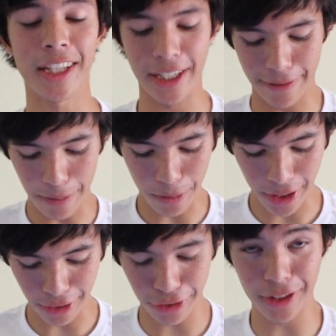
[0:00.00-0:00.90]
Like if I'm
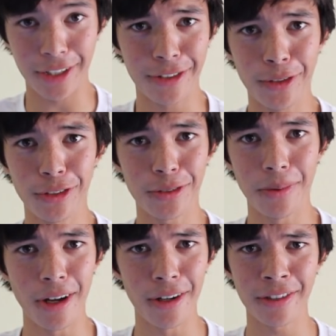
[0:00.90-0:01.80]
wearing a shirt that's too
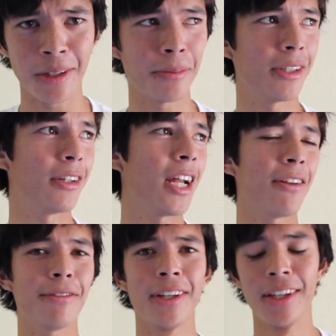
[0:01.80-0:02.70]
small or something, or I
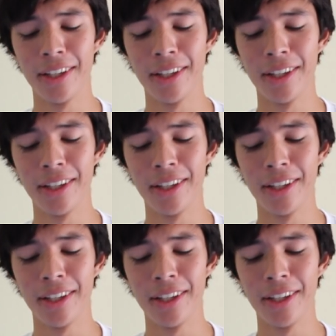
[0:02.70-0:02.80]
have